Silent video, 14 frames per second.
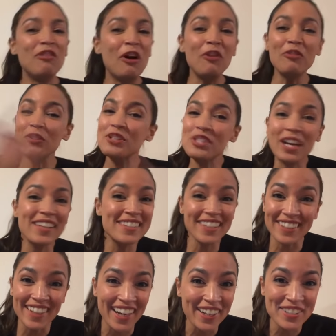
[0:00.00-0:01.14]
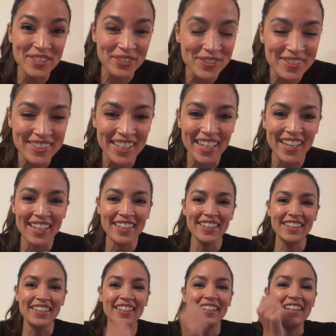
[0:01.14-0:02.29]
Vote for Jessica on Tuesday.